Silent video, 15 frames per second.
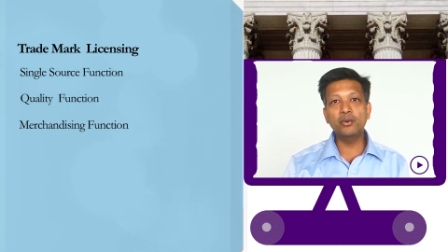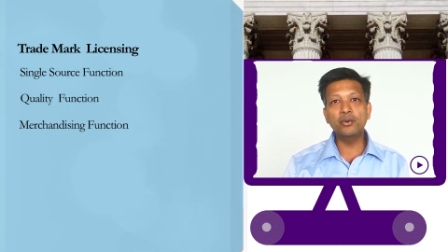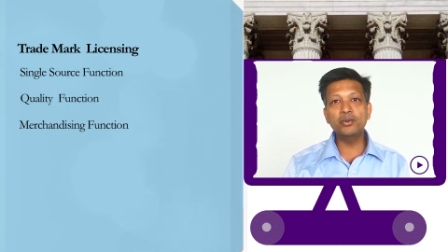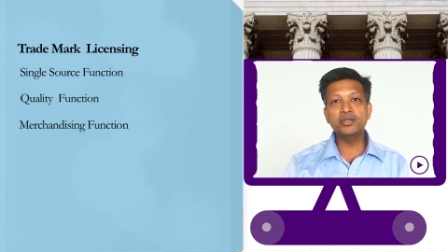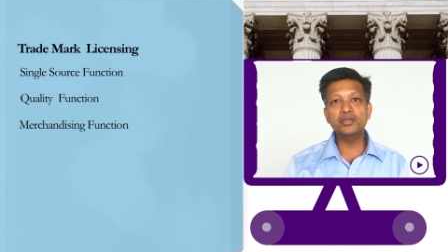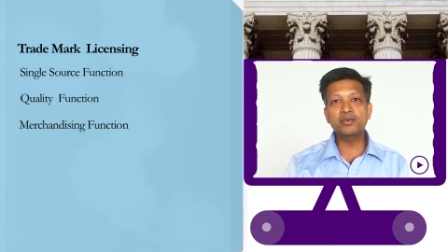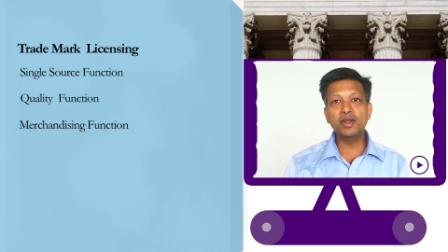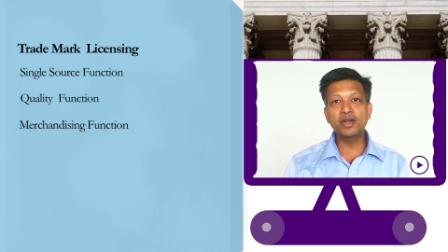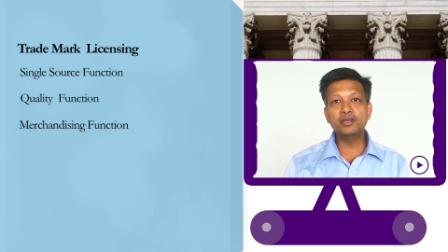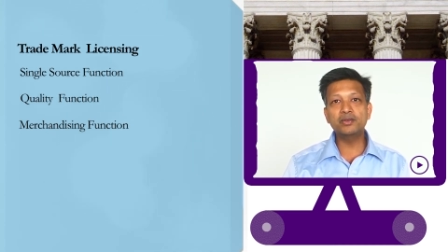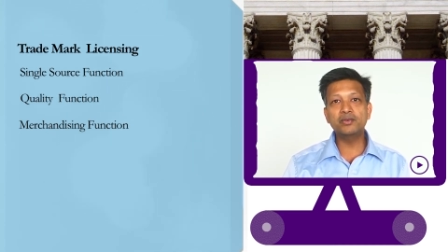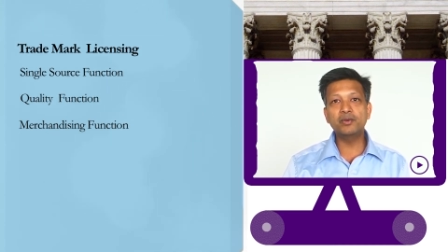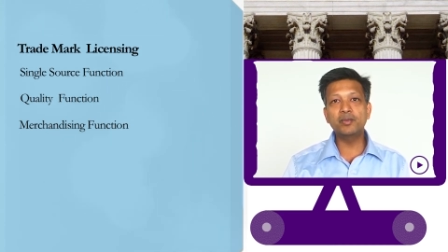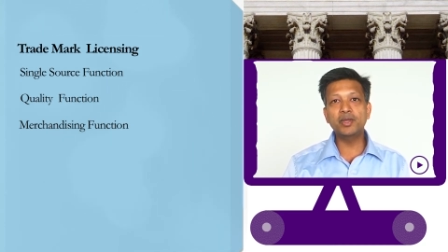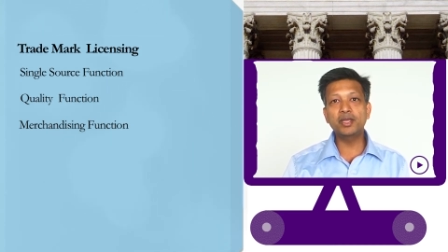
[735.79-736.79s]
owns rights
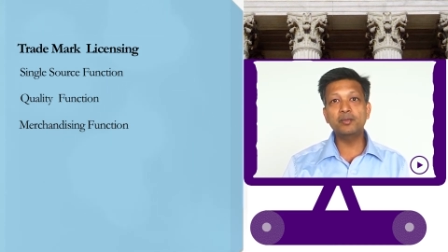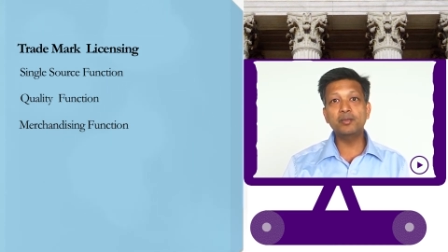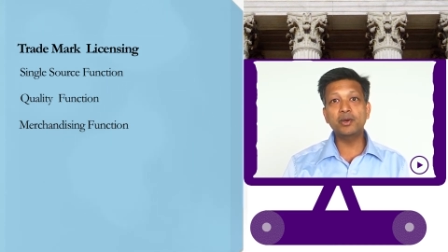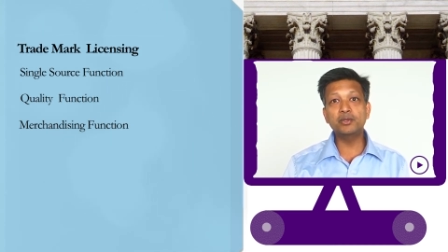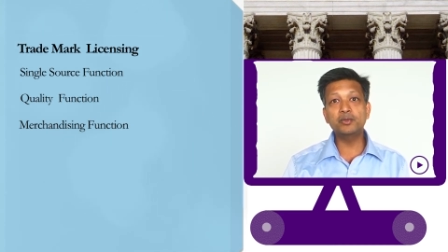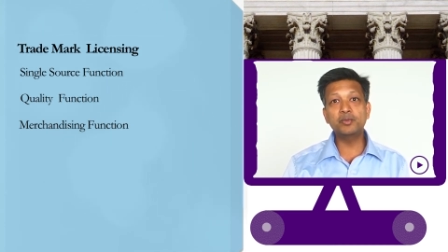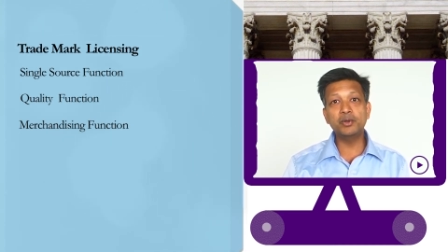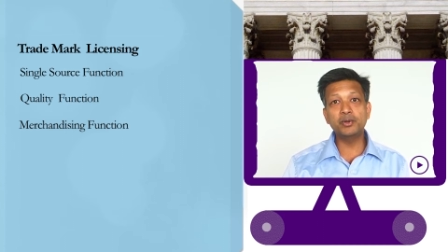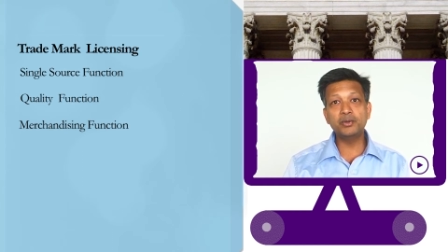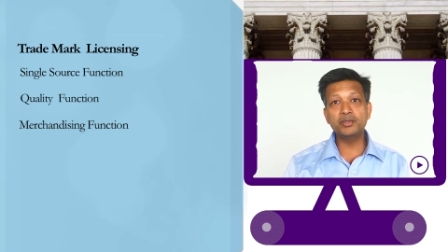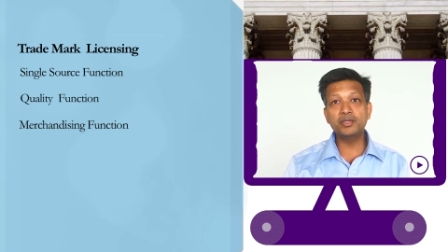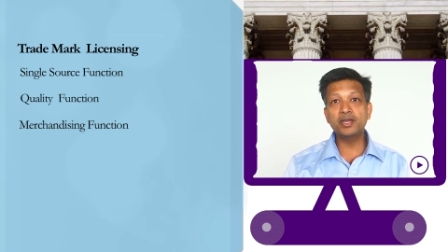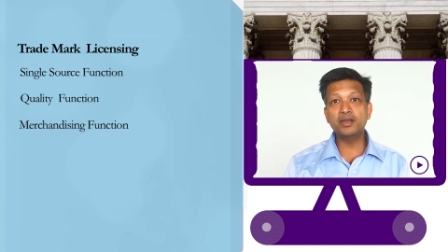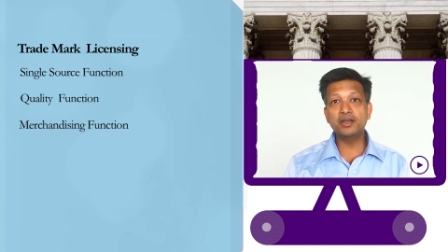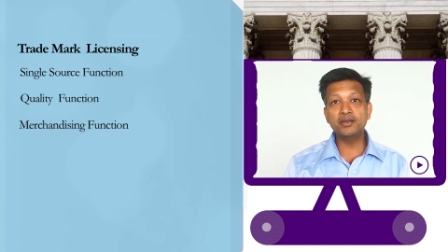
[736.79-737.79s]
over Mickey Mouse
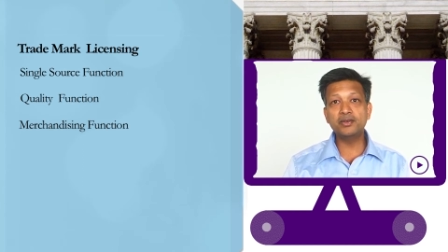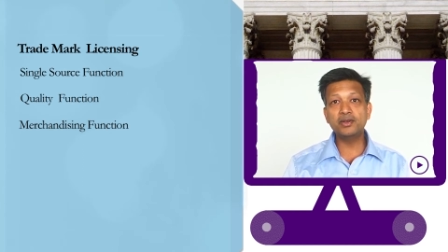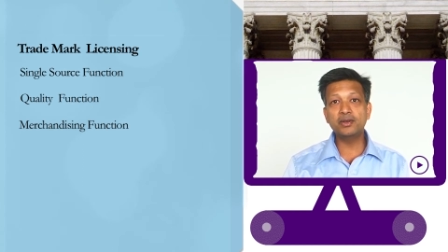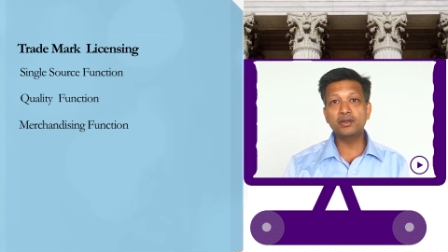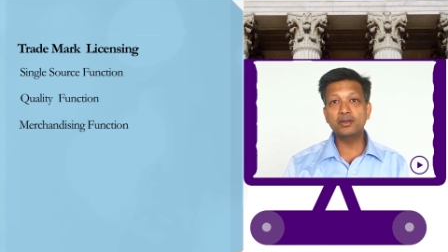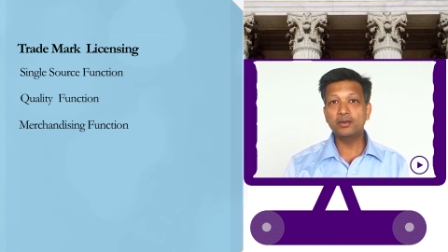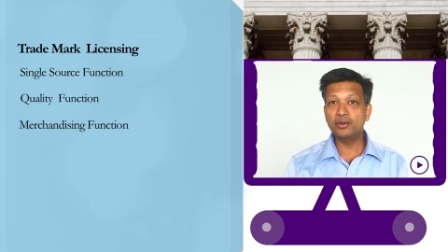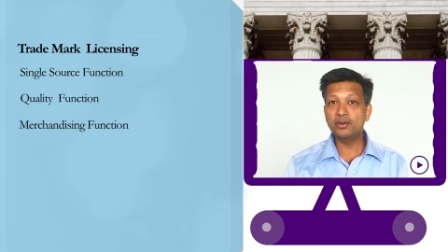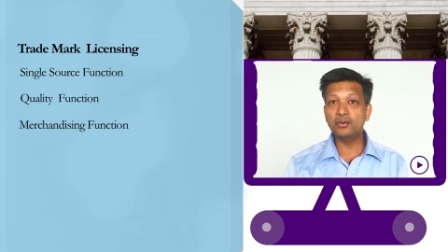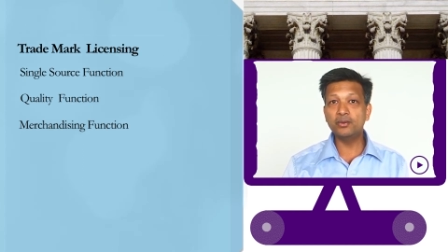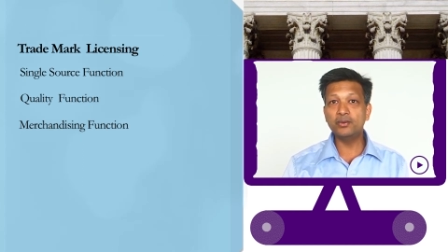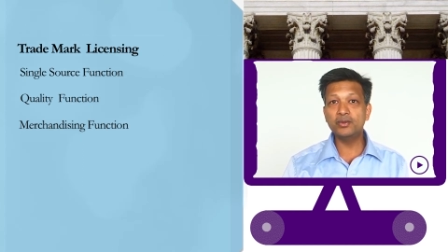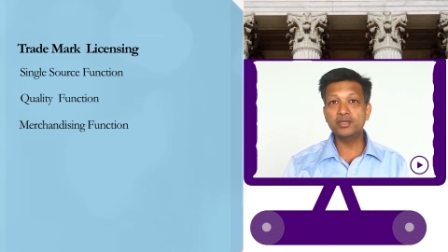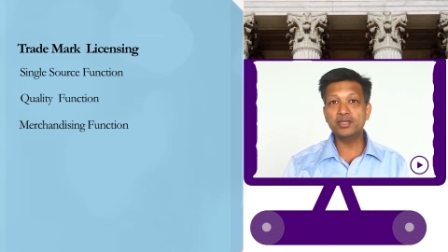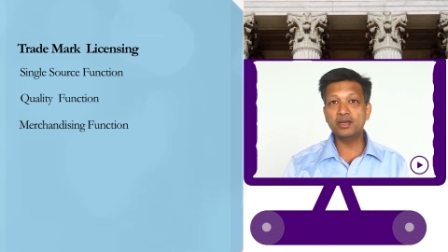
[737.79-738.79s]
produced that t-shirt?
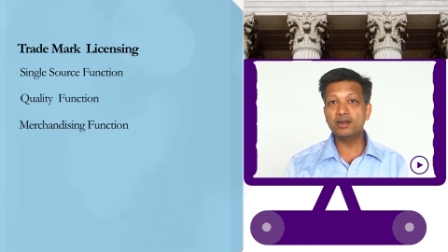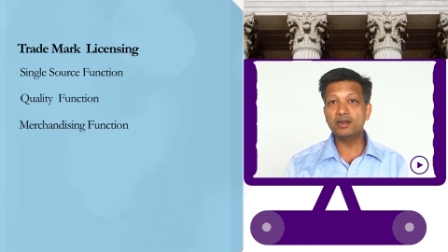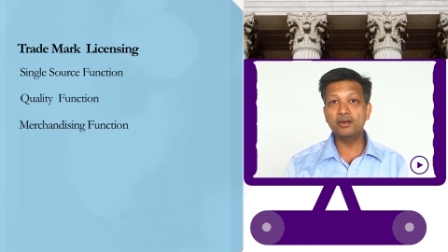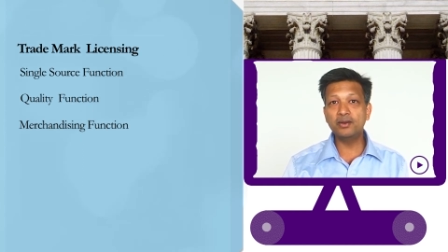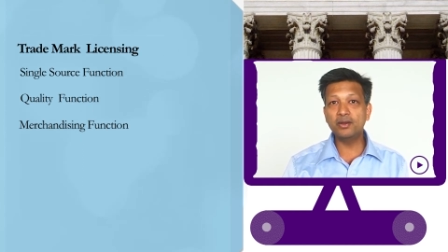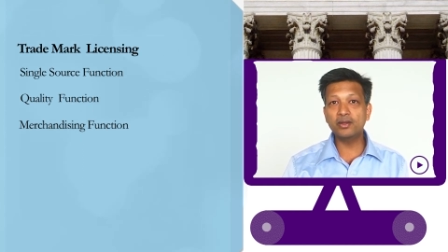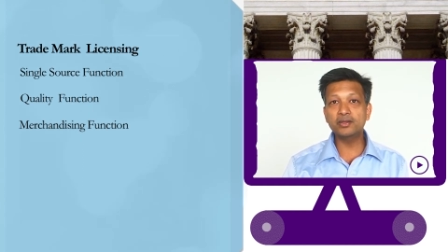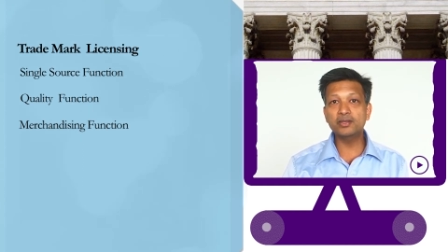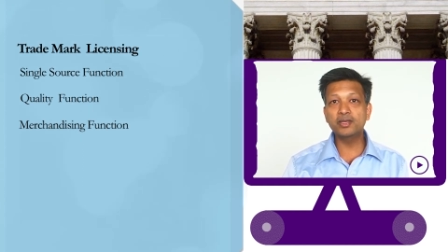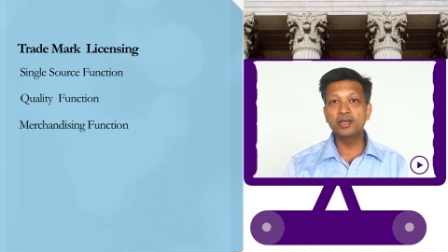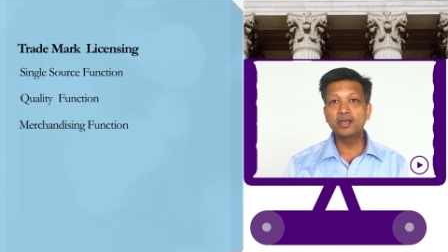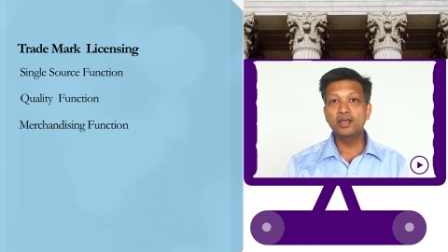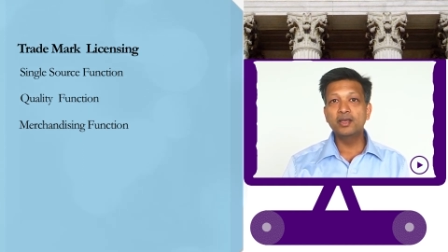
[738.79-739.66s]
No, certainly not.